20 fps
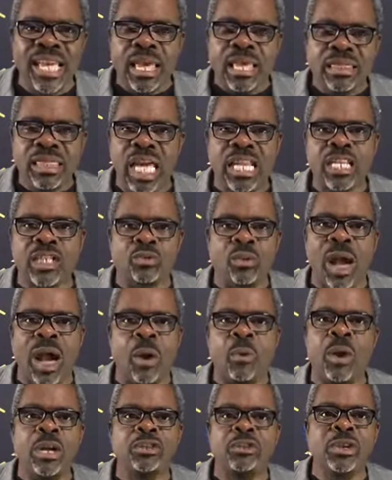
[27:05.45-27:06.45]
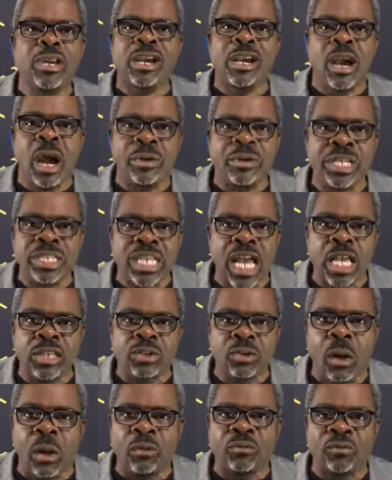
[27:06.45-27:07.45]
That is why I want to encourage us
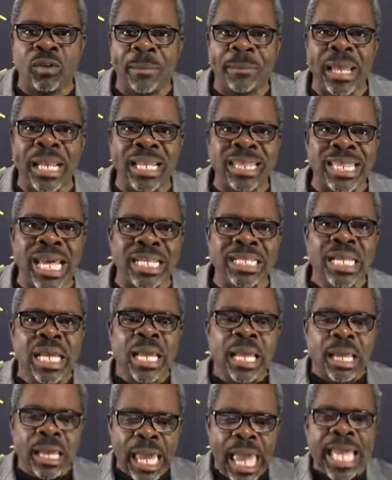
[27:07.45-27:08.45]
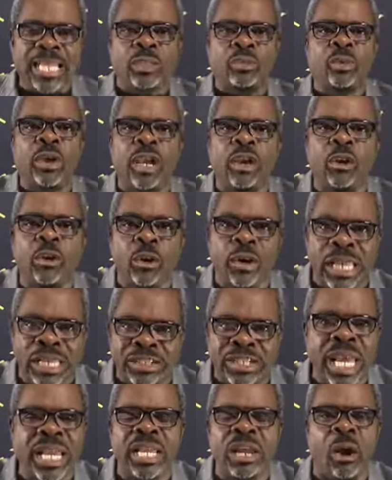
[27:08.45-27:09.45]
all, family, that as we
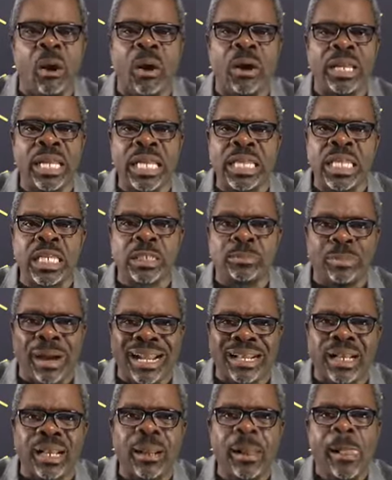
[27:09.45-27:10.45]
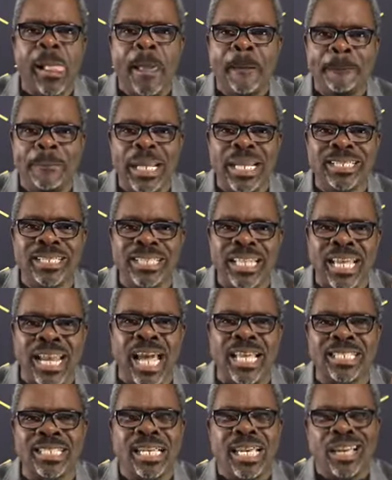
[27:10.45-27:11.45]
journey on in this battle, please let
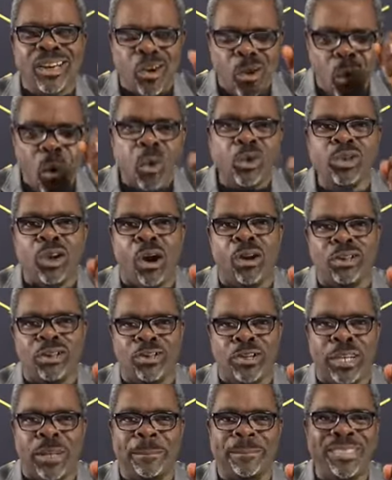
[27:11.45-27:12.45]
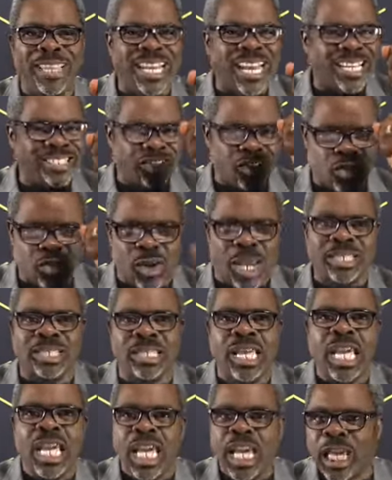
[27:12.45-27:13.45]
us hold on to Him. Let us trust
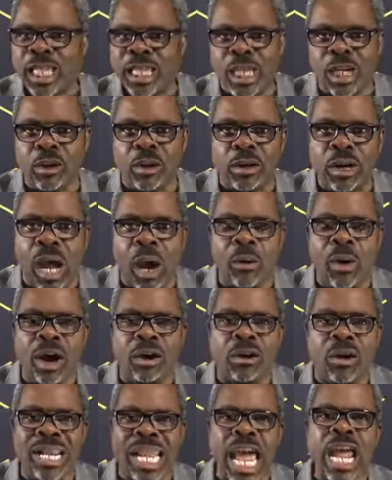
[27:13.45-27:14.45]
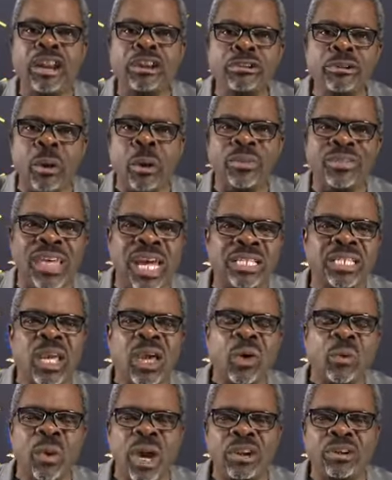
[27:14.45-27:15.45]
in the Lord our God, and know that
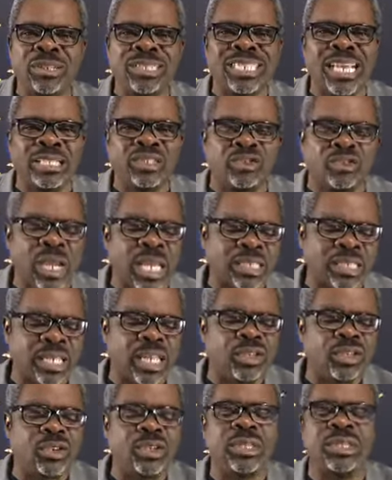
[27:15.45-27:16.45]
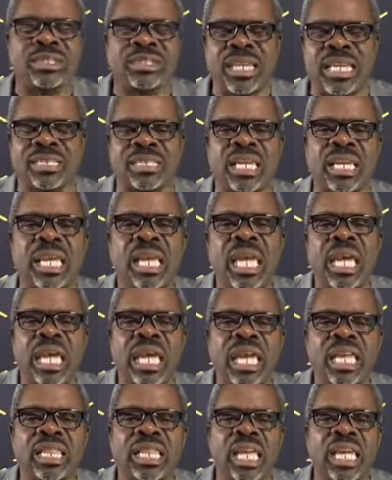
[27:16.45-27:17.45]
we are not just trusting
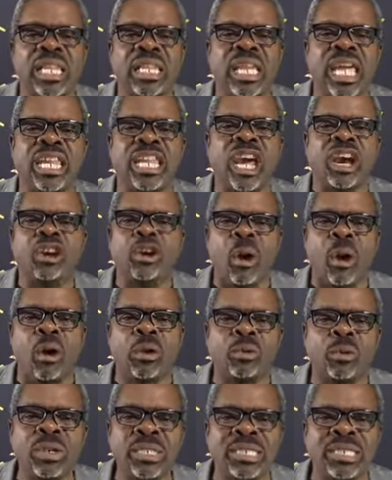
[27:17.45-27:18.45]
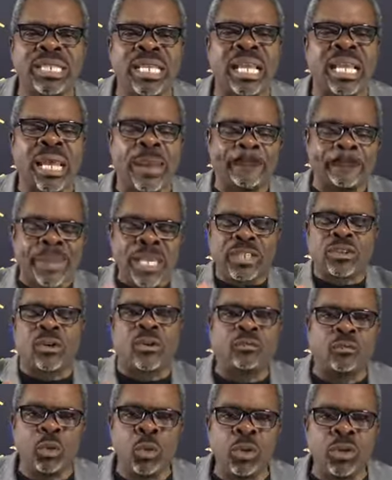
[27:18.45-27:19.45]
in a God who is a piece
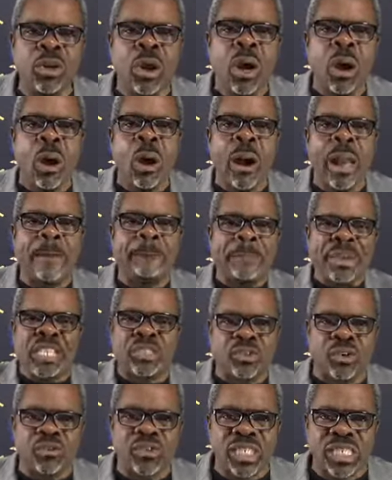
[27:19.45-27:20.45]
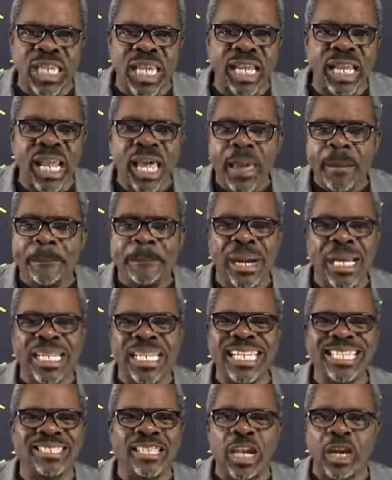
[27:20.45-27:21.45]
of wood or a piece of steel, but He
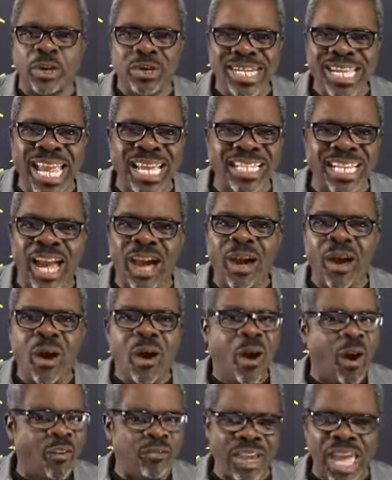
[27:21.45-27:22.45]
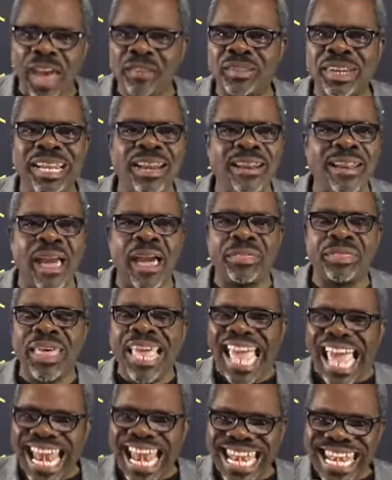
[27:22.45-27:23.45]
is the creator of heaven and earth,
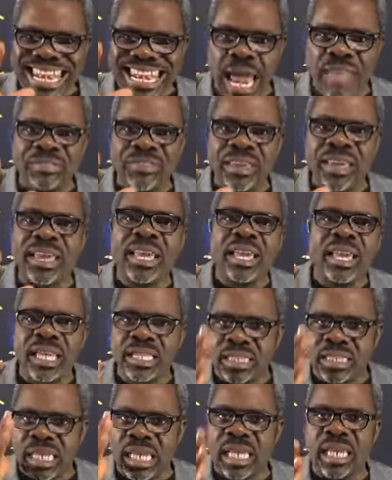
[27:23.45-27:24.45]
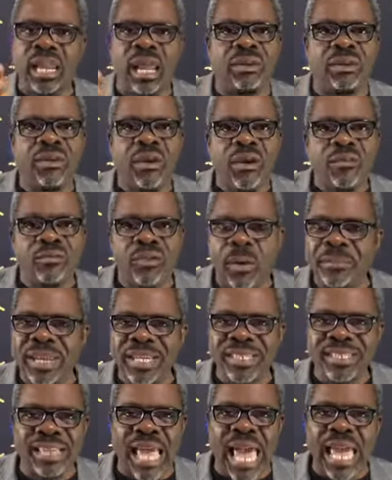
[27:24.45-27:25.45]
and nothing is hidden from His
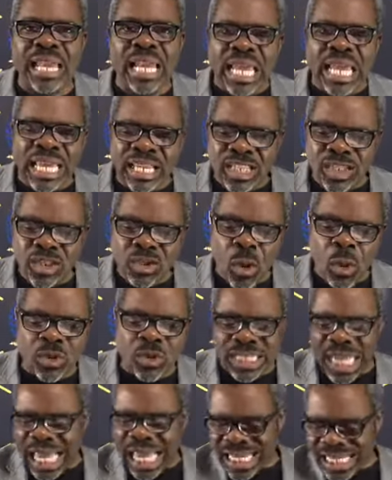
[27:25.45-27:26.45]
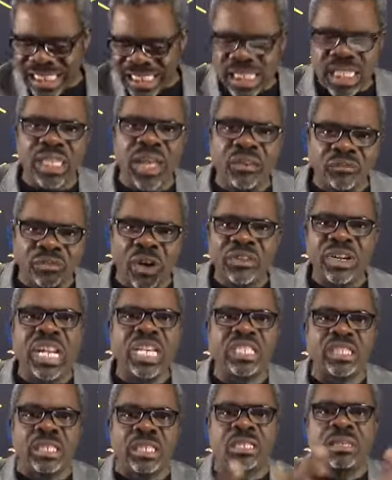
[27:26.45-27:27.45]
sight. He knows and He sees the
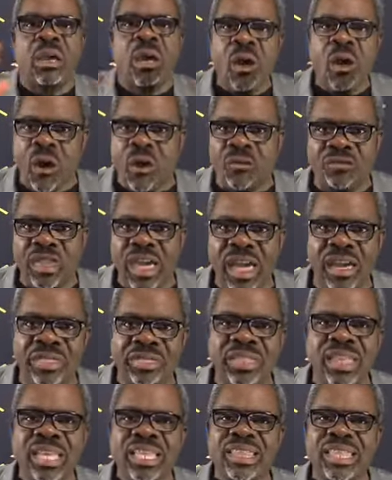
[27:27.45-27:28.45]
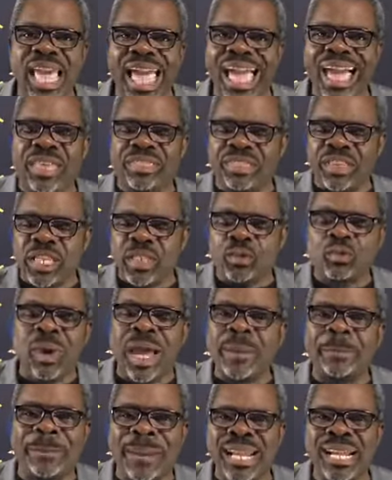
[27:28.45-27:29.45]
foundations of the earth. The earth is
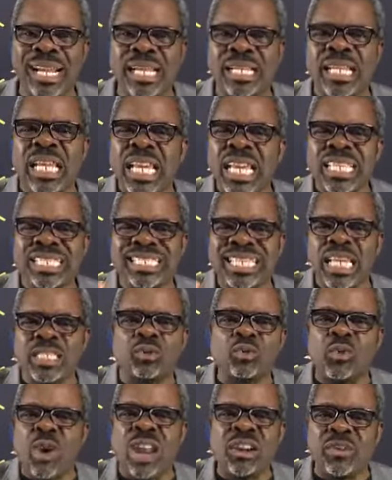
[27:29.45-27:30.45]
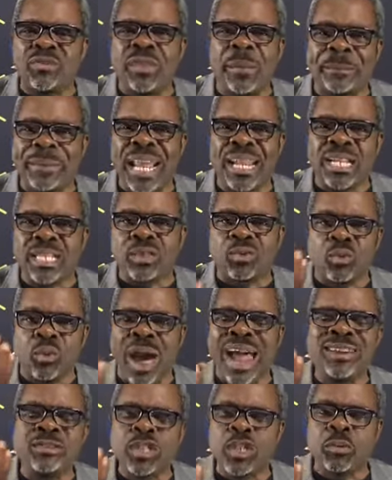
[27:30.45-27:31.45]
one planet. It's just one of the planets,
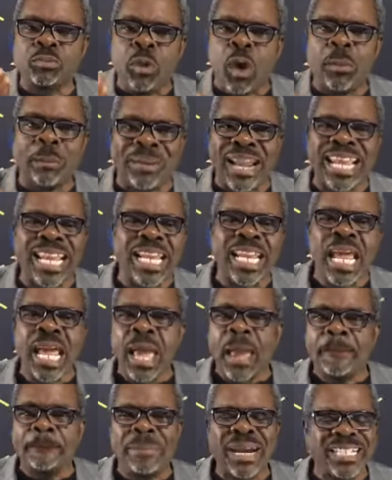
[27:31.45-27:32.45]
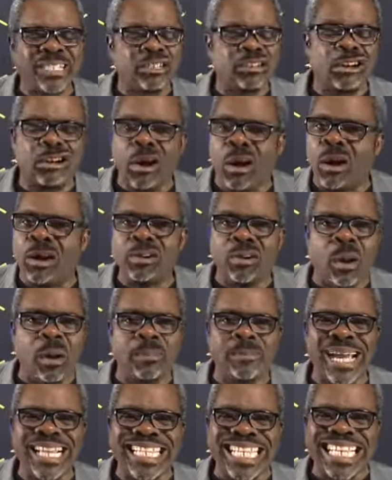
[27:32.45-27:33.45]
one small planet, but God
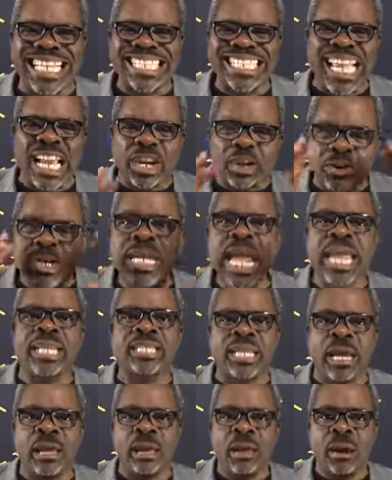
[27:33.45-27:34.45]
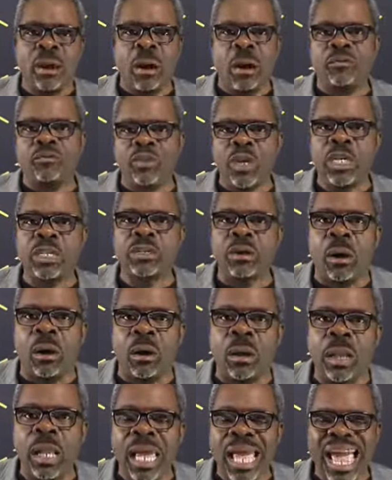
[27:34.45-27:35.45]
Almighty, He is the creator of it
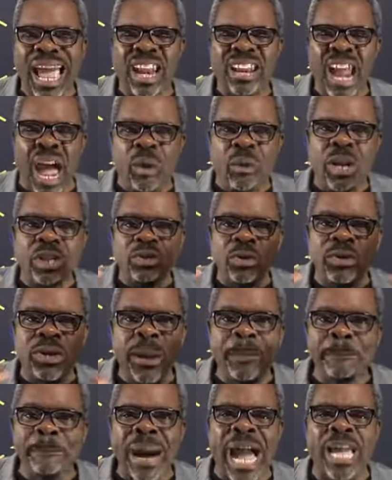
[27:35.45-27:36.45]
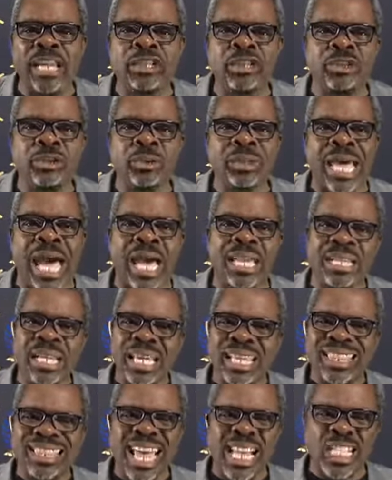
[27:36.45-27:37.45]
all. And I want to remind you
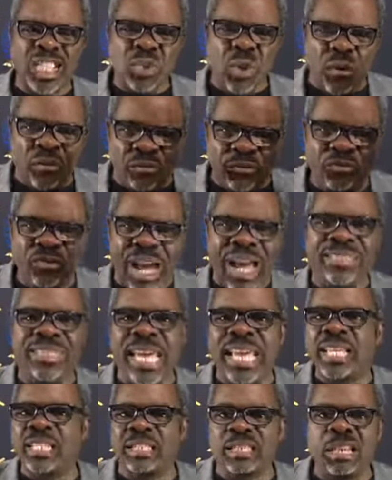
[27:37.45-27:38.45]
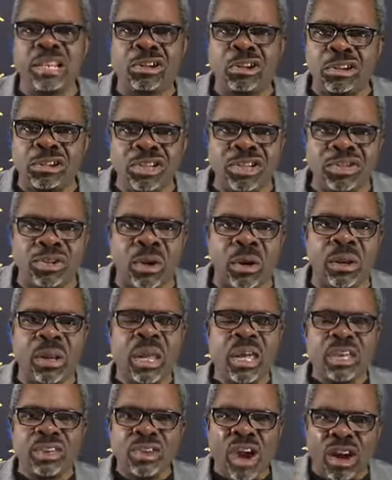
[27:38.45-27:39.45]
that your Father is in control.
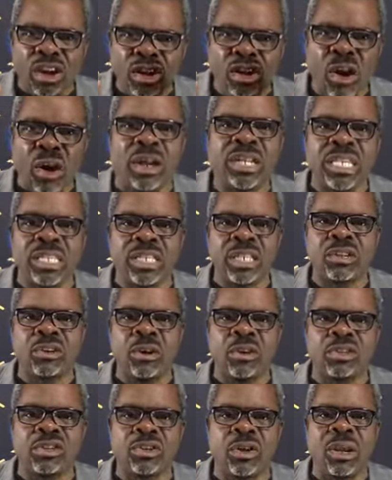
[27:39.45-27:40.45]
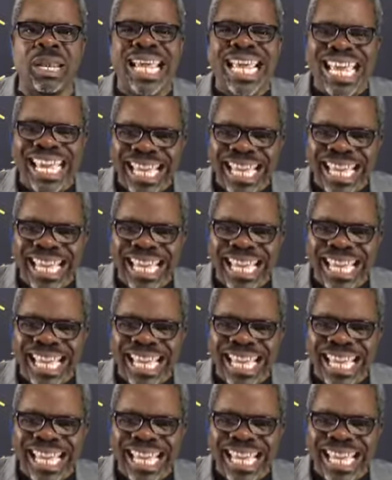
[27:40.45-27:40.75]
Your God is in control.